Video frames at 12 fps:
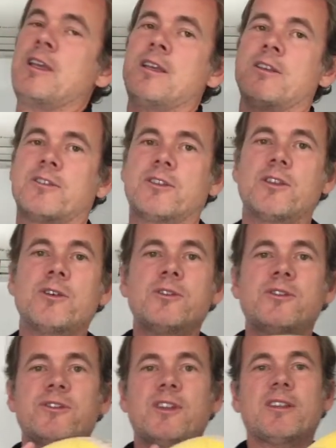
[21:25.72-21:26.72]
So
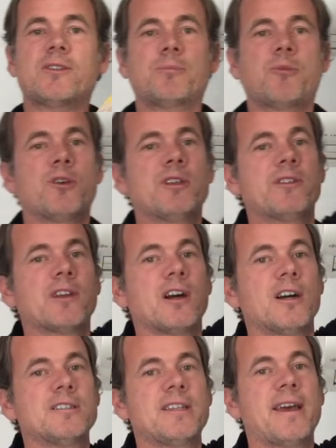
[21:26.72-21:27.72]
those 6 points of
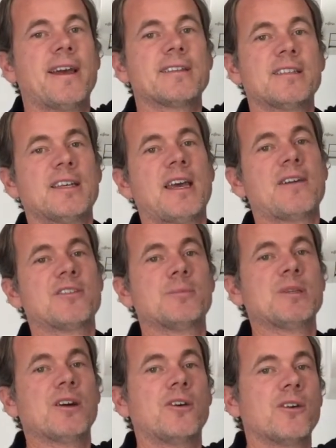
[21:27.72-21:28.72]
contact have to
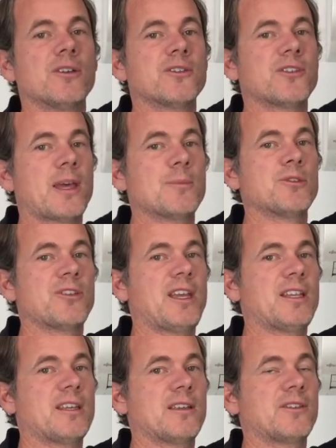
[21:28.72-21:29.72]
be all
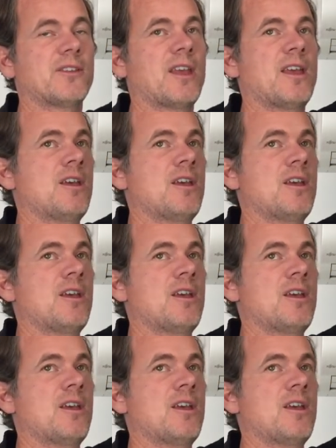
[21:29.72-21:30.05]
simultaneous.